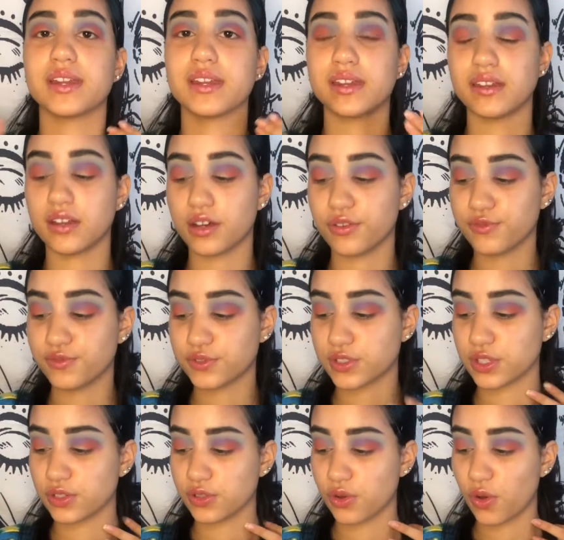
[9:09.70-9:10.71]
enough
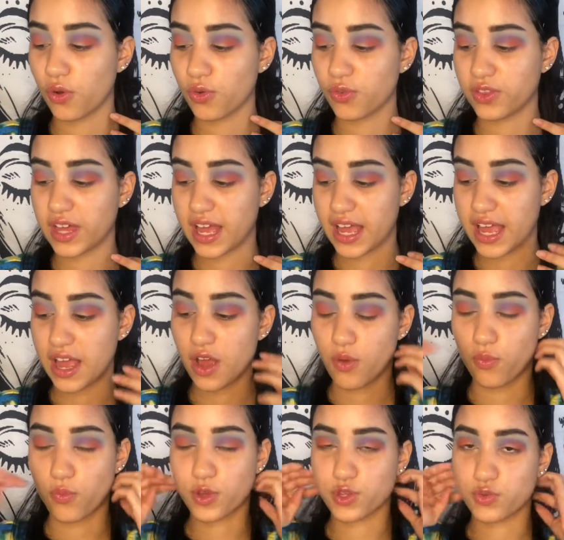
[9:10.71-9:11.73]
to know that
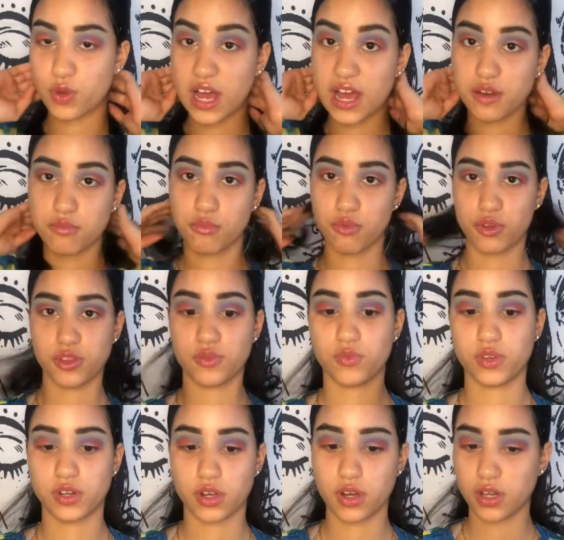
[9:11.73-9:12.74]
when you add more than
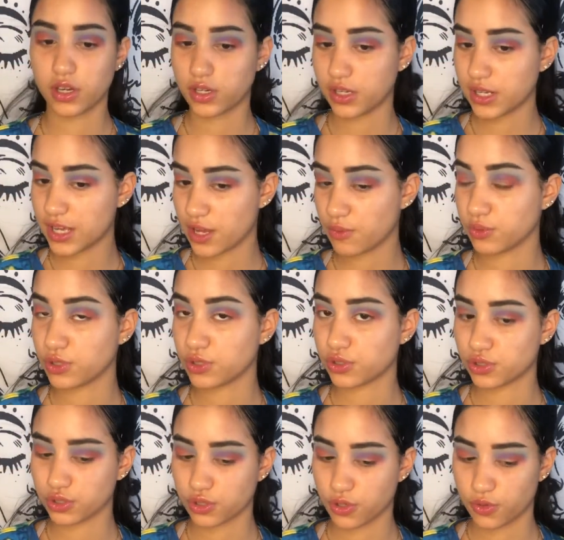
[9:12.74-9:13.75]
one color, it would
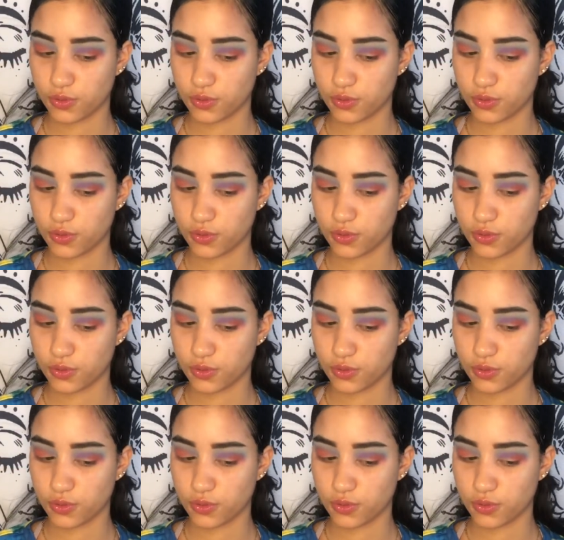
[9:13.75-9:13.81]
show.